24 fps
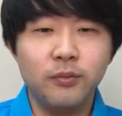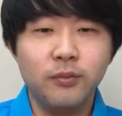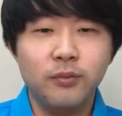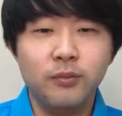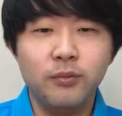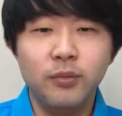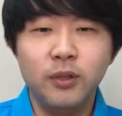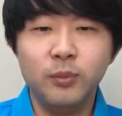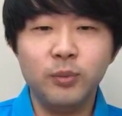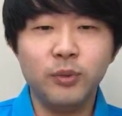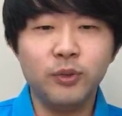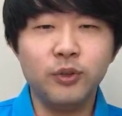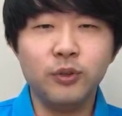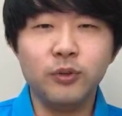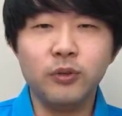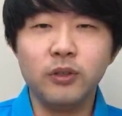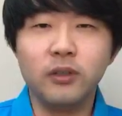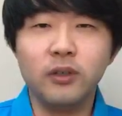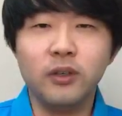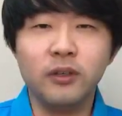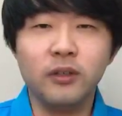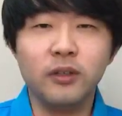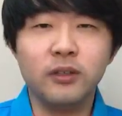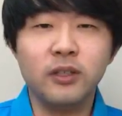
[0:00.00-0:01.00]
People do it
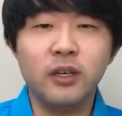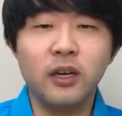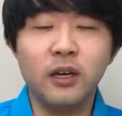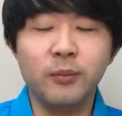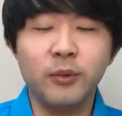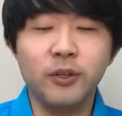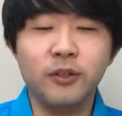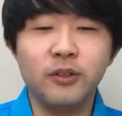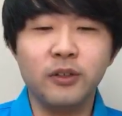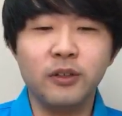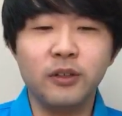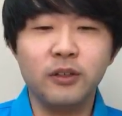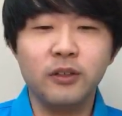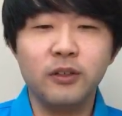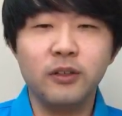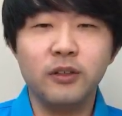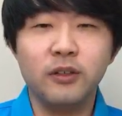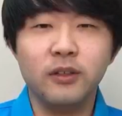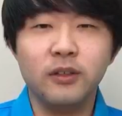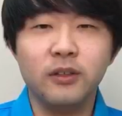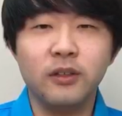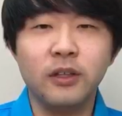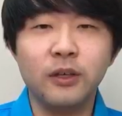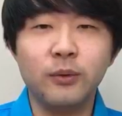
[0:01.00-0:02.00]
all the time. I think
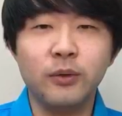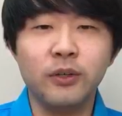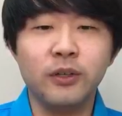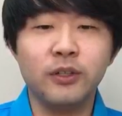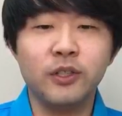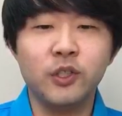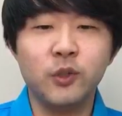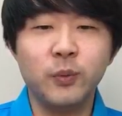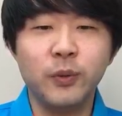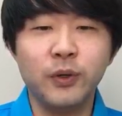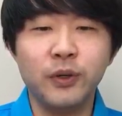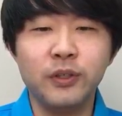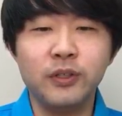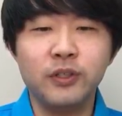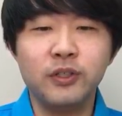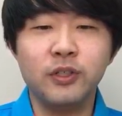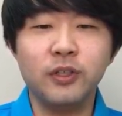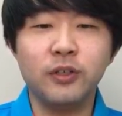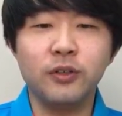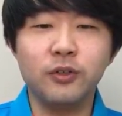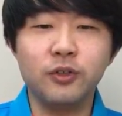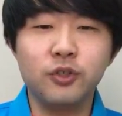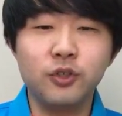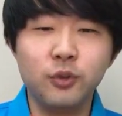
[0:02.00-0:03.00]
they want to experience
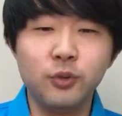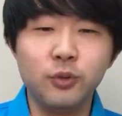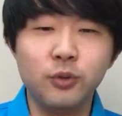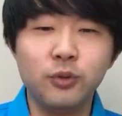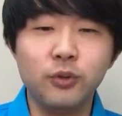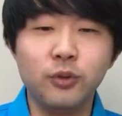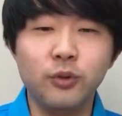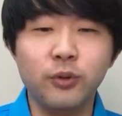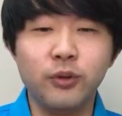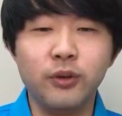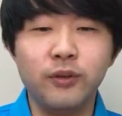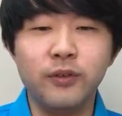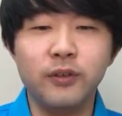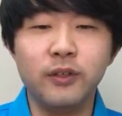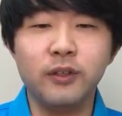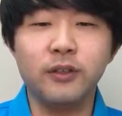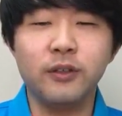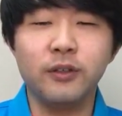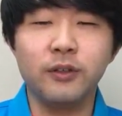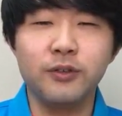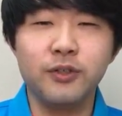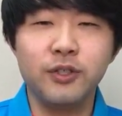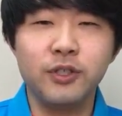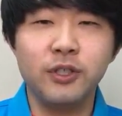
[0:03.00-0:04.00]
another school or even
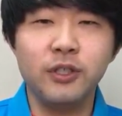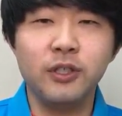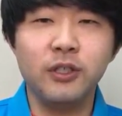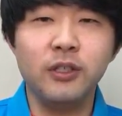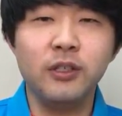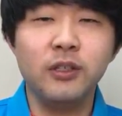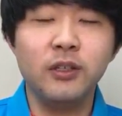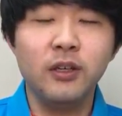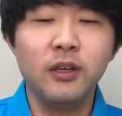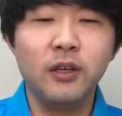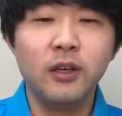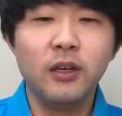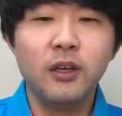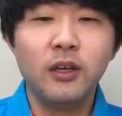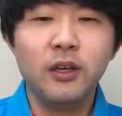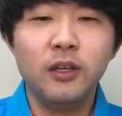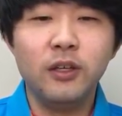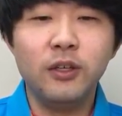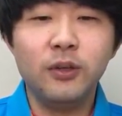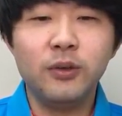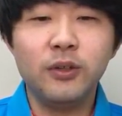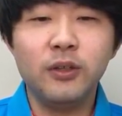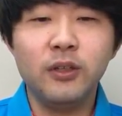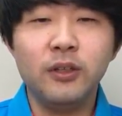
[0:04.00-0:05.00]
another city. You
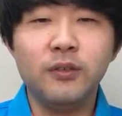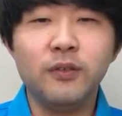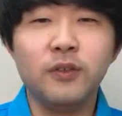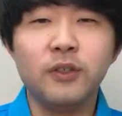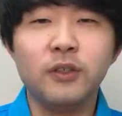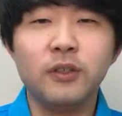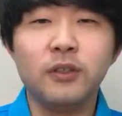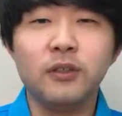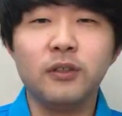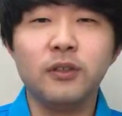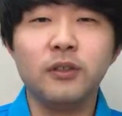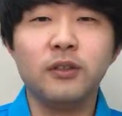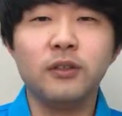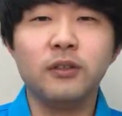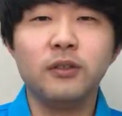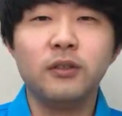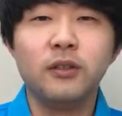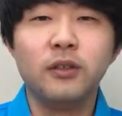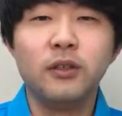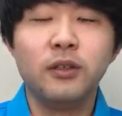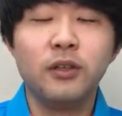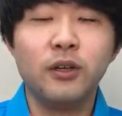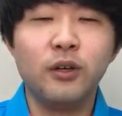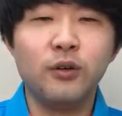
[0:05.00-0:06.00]
can even
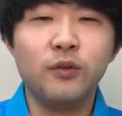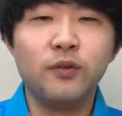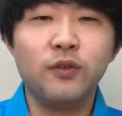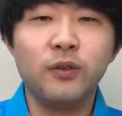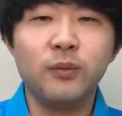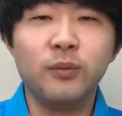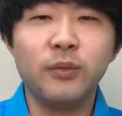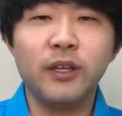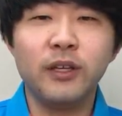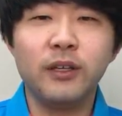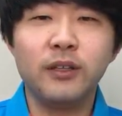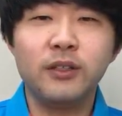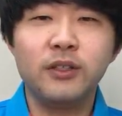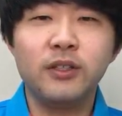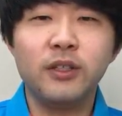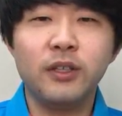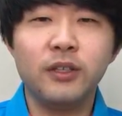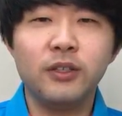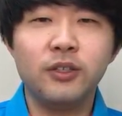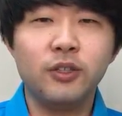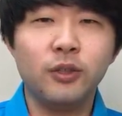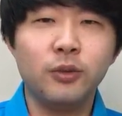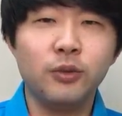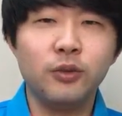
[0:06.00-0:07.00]
go from like say
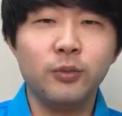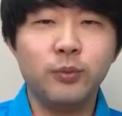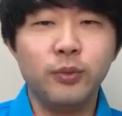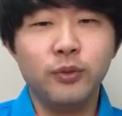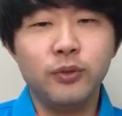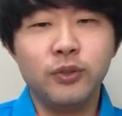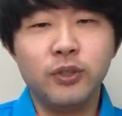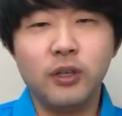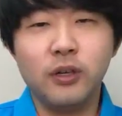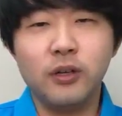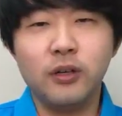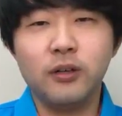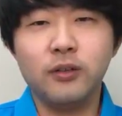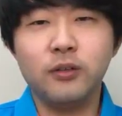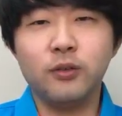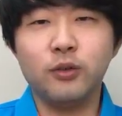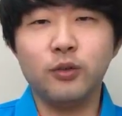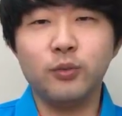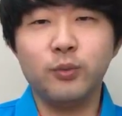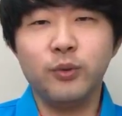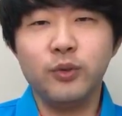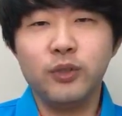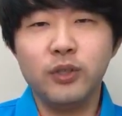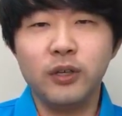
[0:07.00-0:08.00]
Seoul to Busan
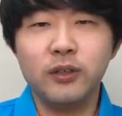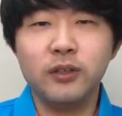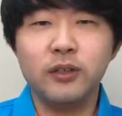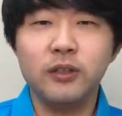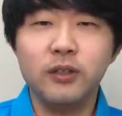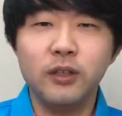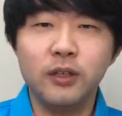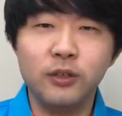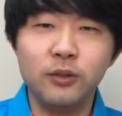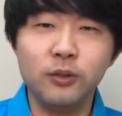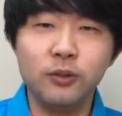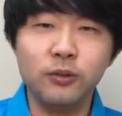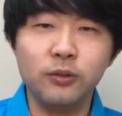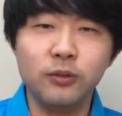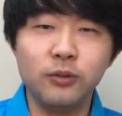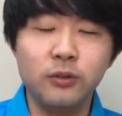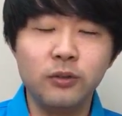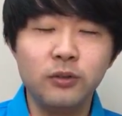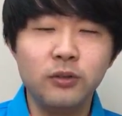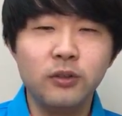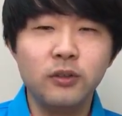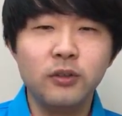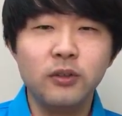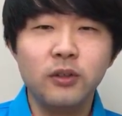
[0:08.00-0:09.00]
or Busan to Daegu,
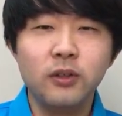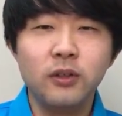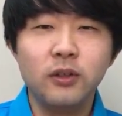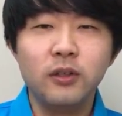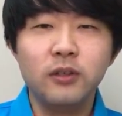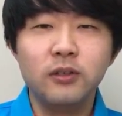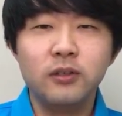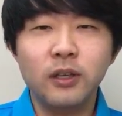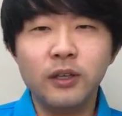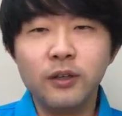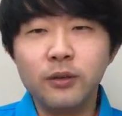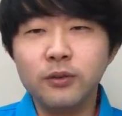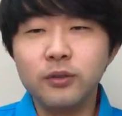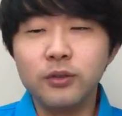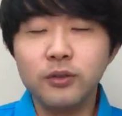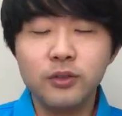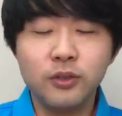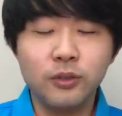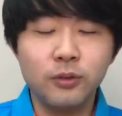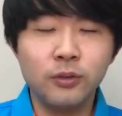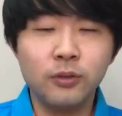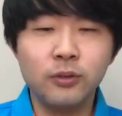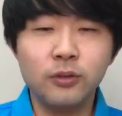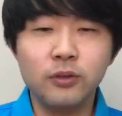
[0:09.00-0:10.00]
Daegu to
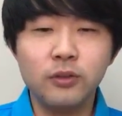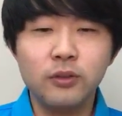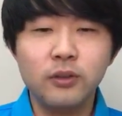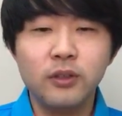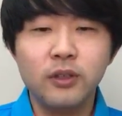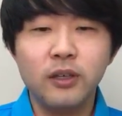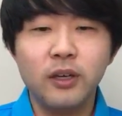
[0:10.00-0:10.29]
Seoul.